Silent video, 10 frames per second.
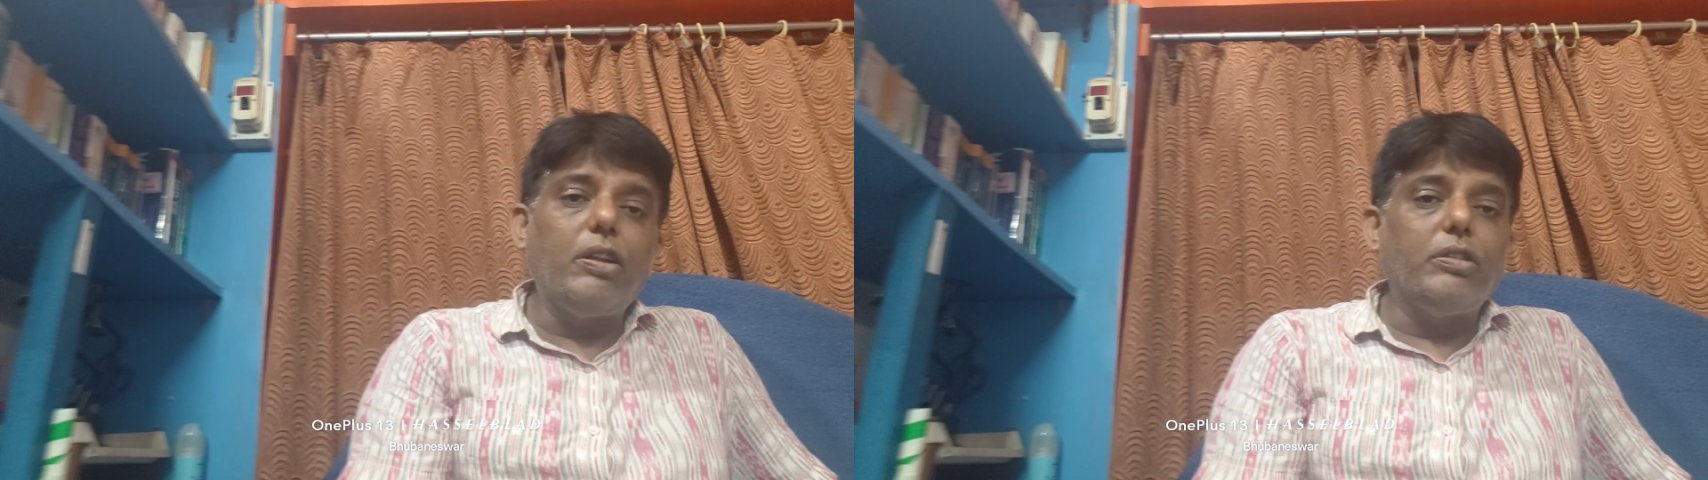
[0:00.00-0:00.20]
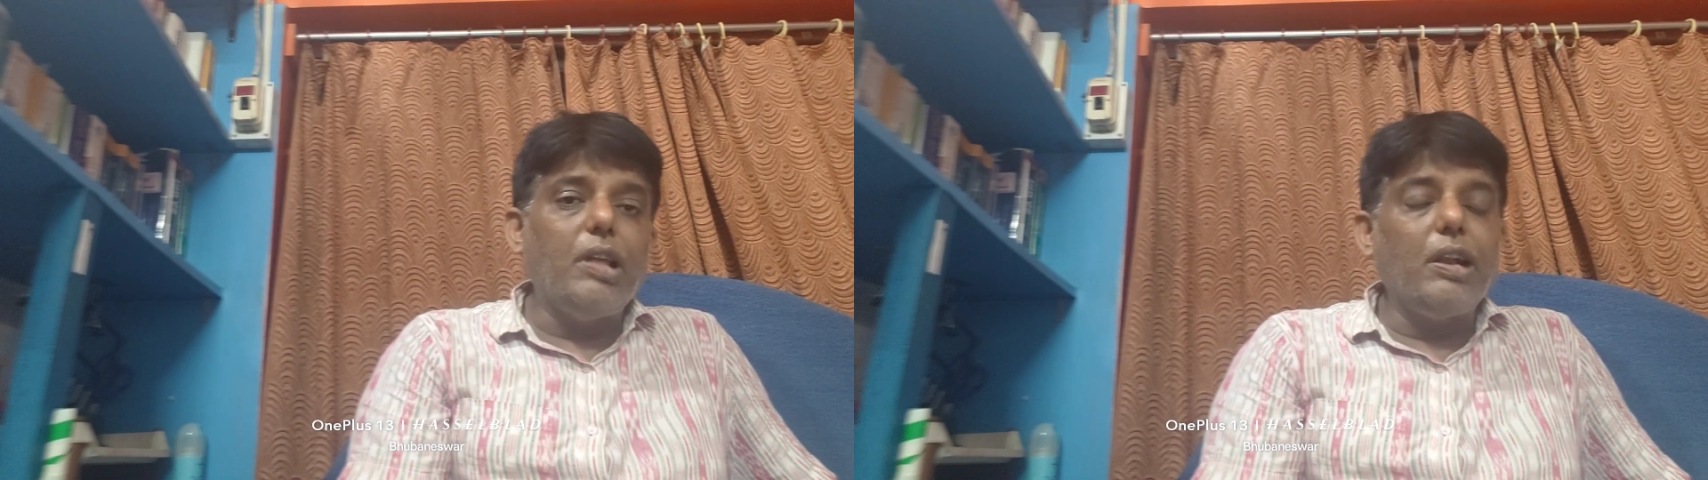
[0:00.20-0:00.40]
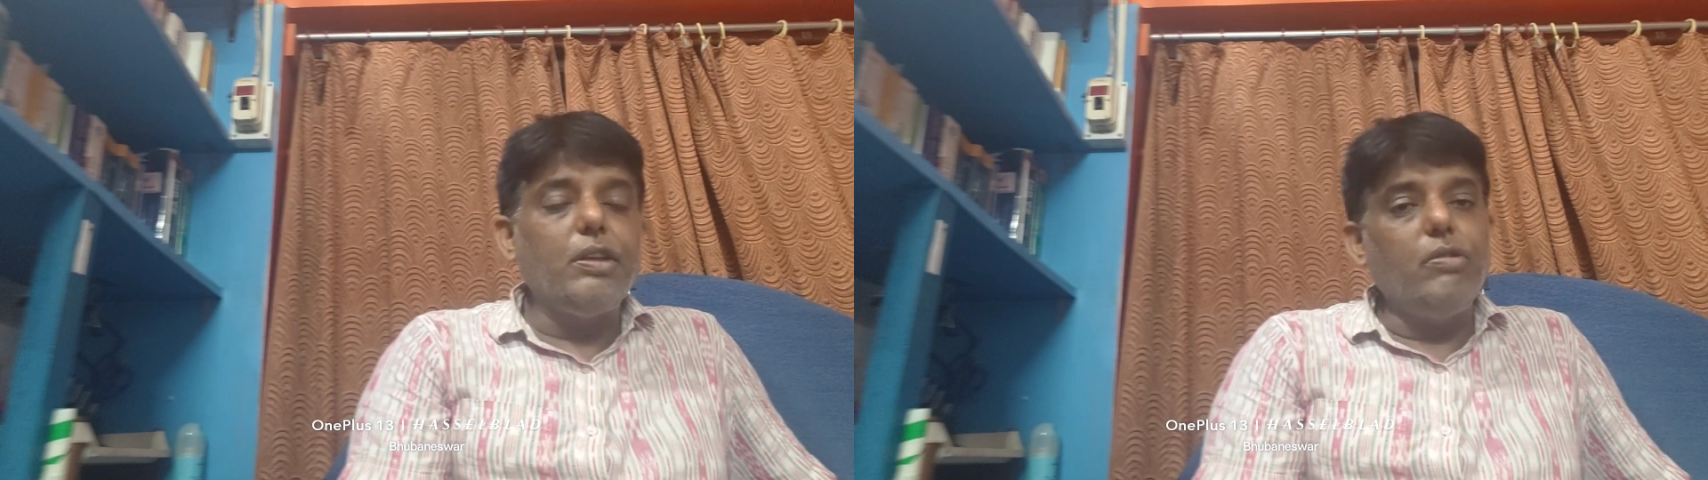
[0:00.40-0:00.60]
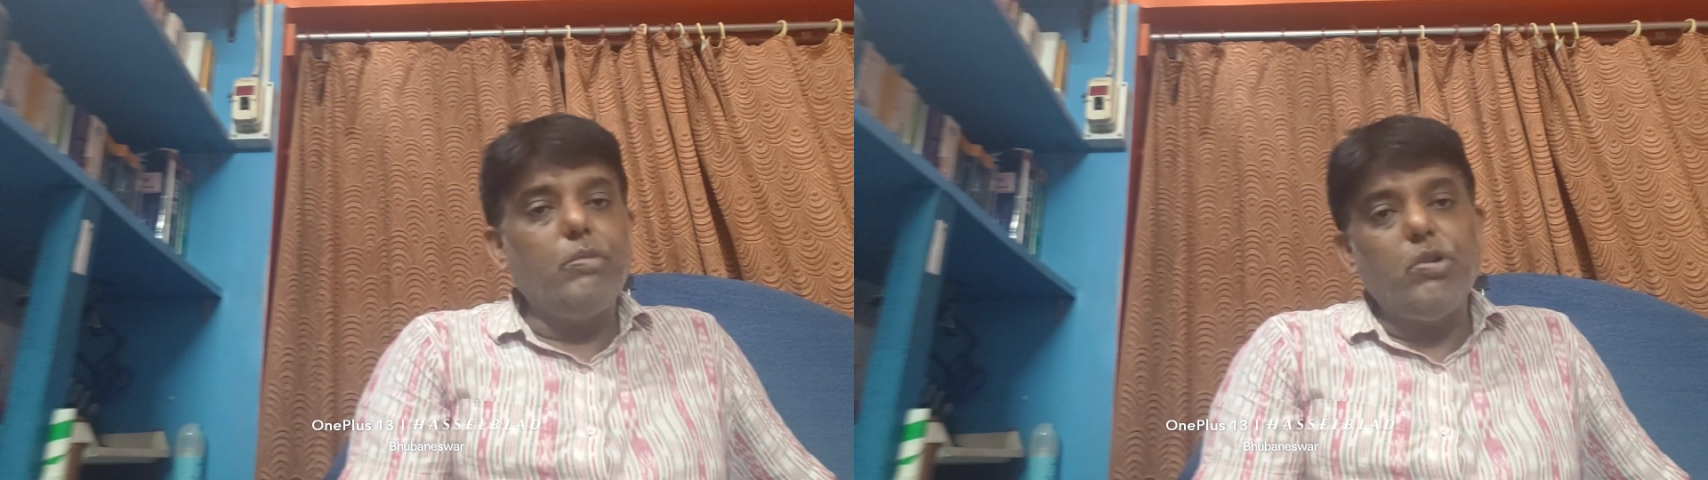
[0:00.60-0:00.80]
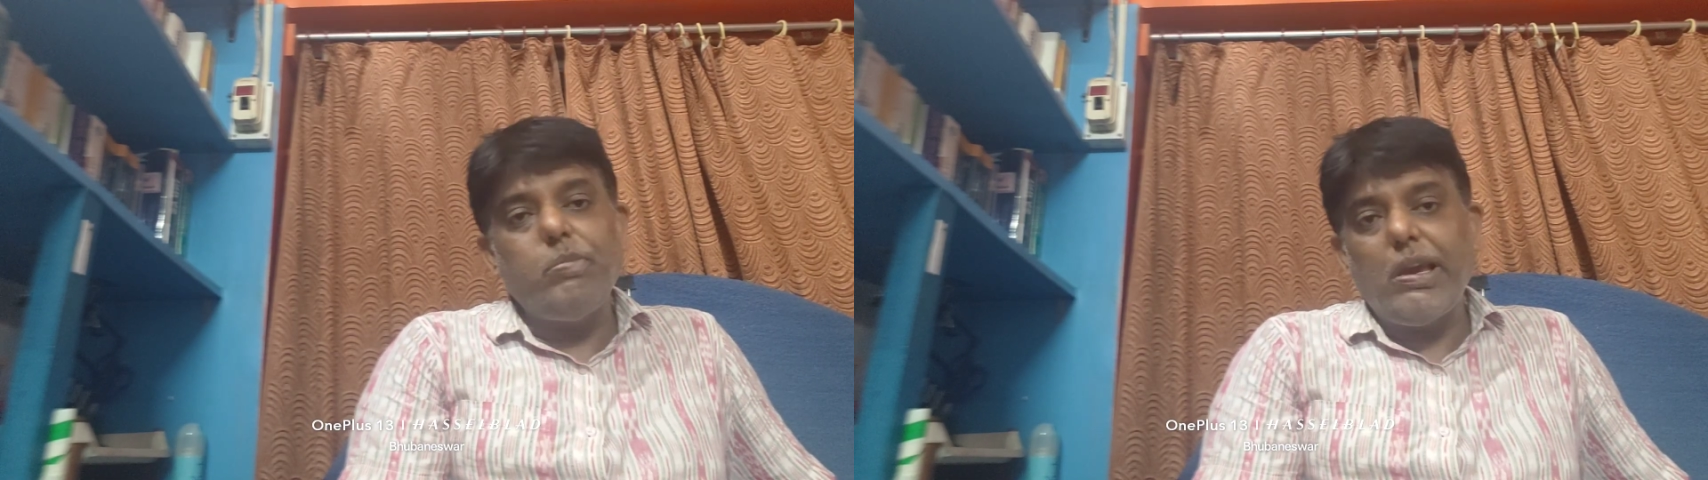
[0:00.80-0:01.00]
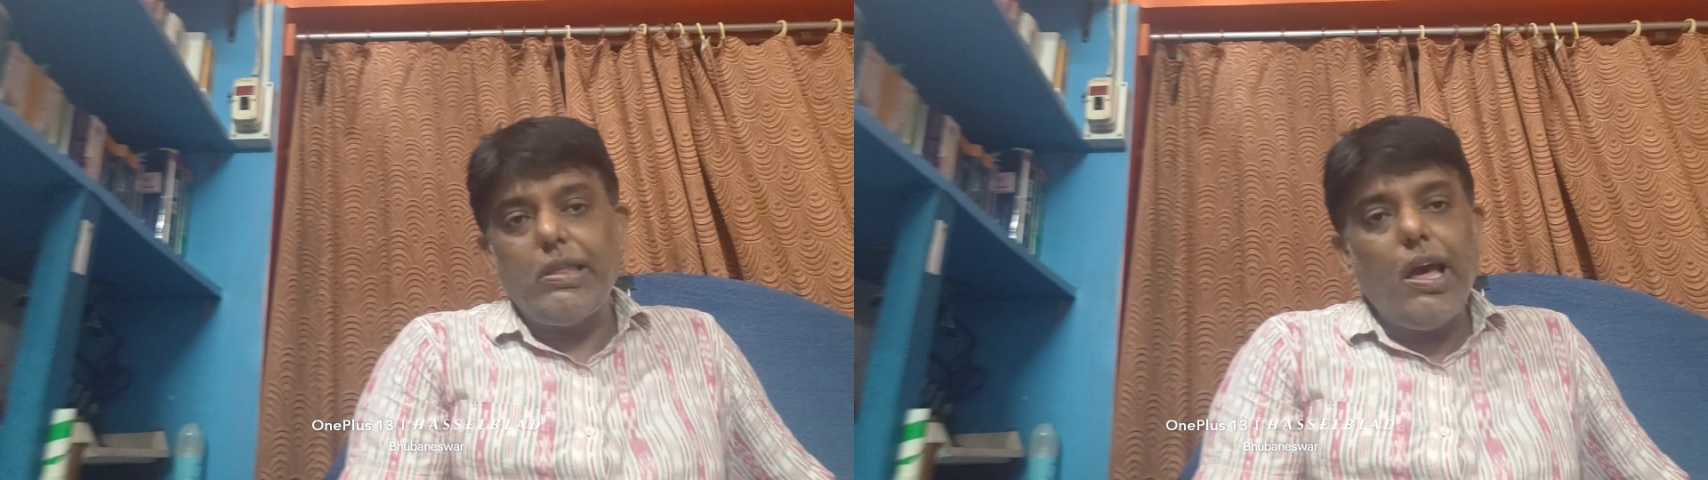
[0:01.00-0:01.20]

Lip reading: and on that you have to pay